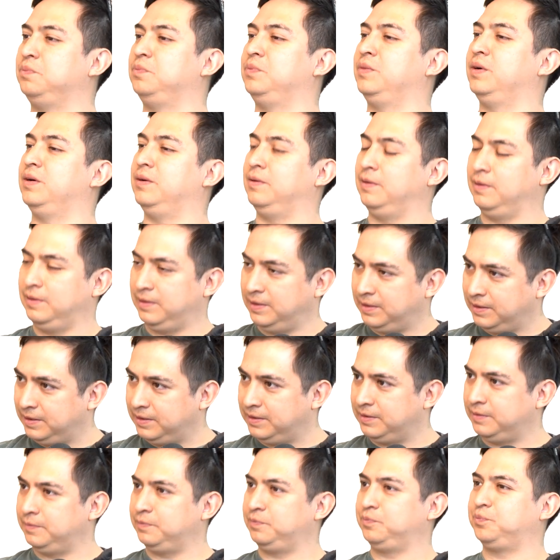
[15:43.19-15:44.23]
Wow.
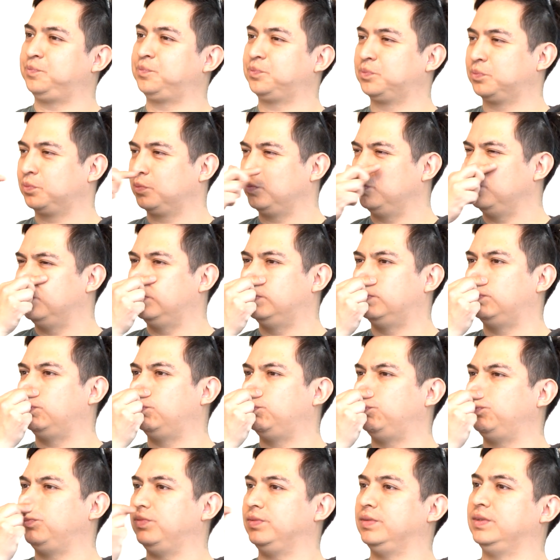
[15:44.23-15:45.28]
So the sculpture,
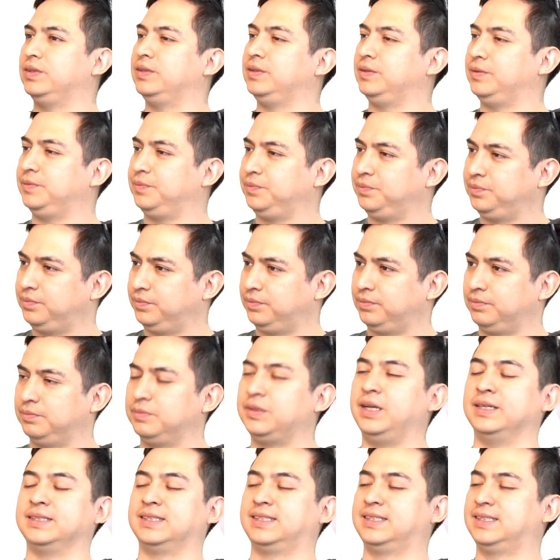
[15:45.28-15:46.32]
did you build it
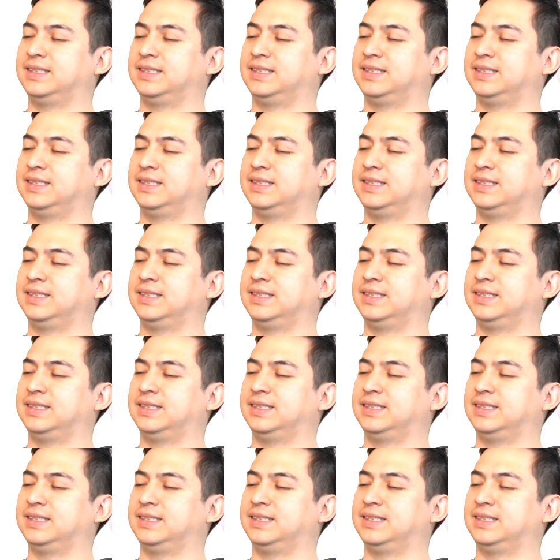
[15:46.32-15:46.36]
yourself?